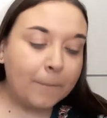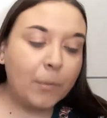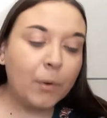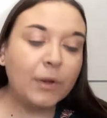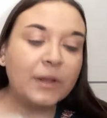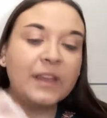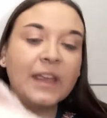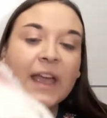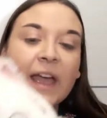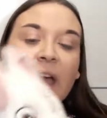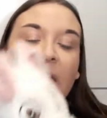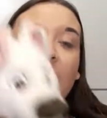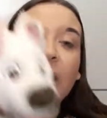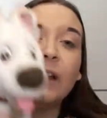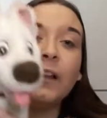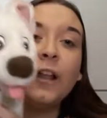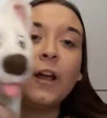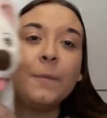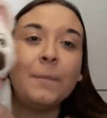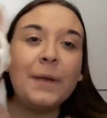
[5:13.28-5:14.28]
But yeah,
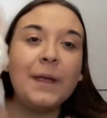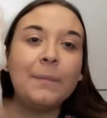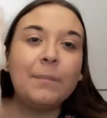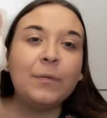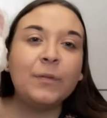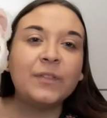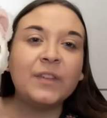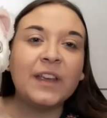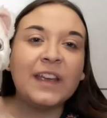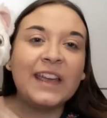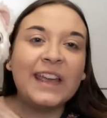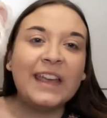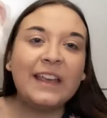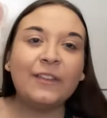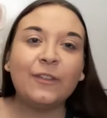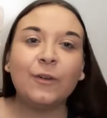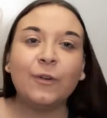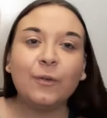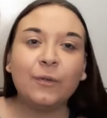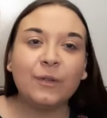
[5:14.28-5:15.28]
and a lot of people say
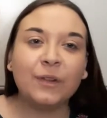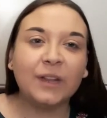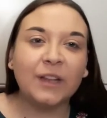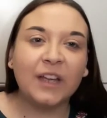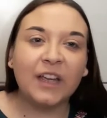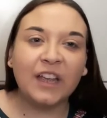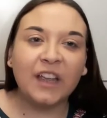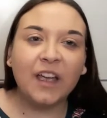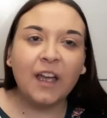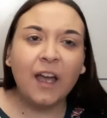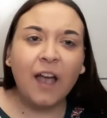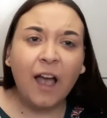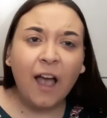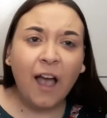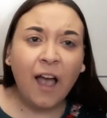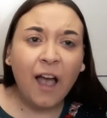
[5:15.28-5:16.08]
he's ugly.